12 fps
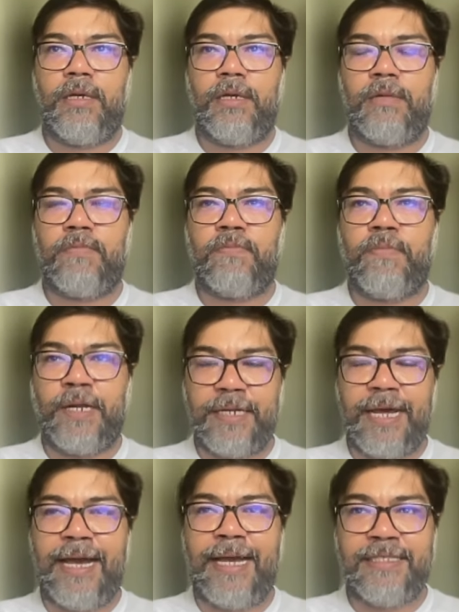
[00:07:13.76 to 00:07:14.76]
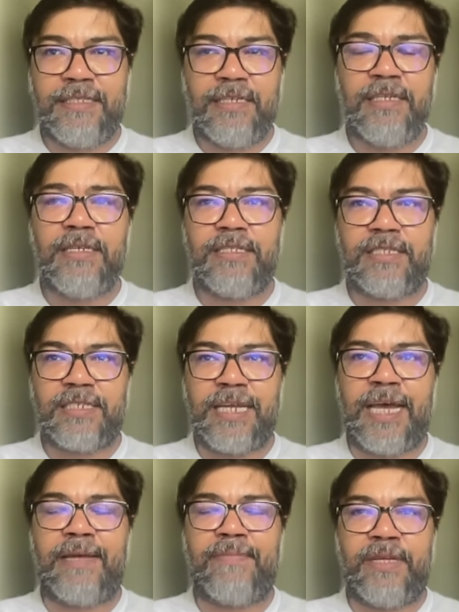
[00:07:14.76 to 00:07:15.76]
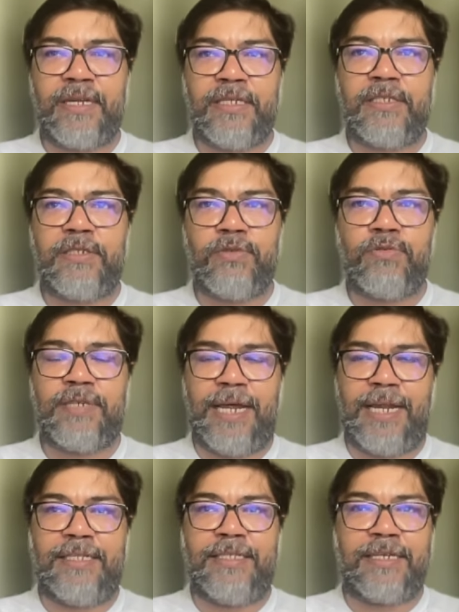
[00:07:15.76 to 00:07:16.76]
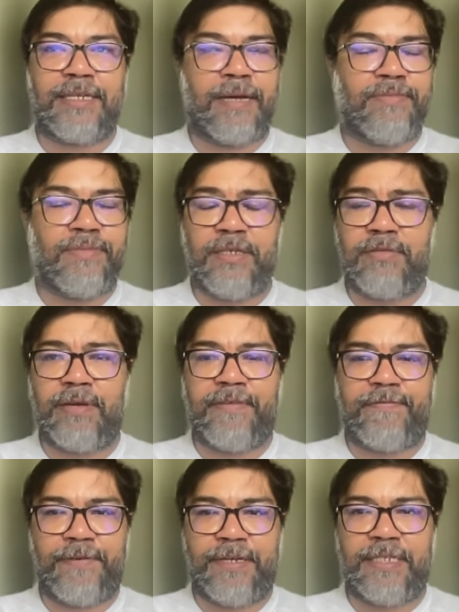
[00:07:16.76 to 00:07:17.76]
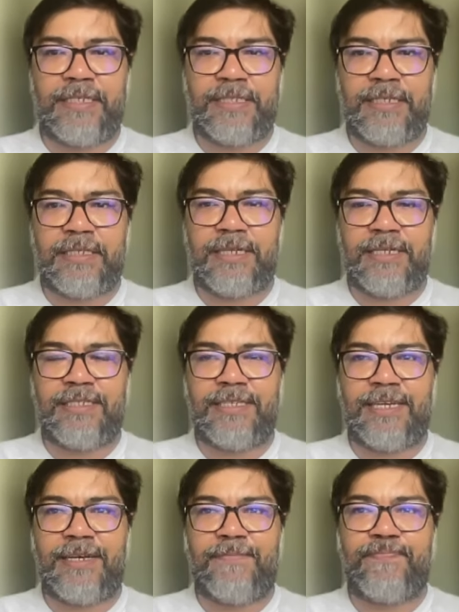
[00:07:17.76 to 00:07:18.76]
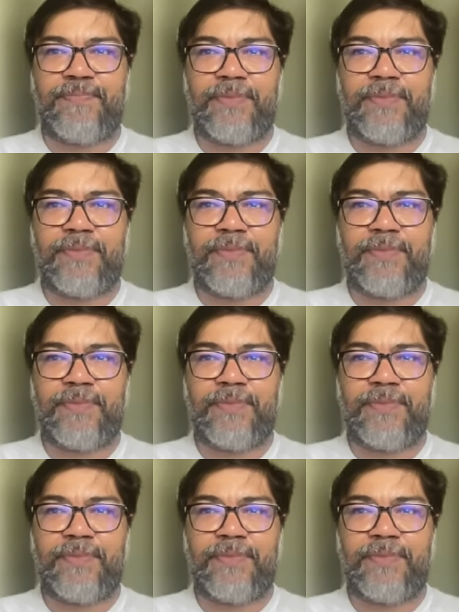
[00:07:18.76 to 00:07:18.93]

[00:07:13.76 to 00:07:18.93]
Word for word: Um, but I think it's time there is new talent that comes into F1. It's it's, it's uh,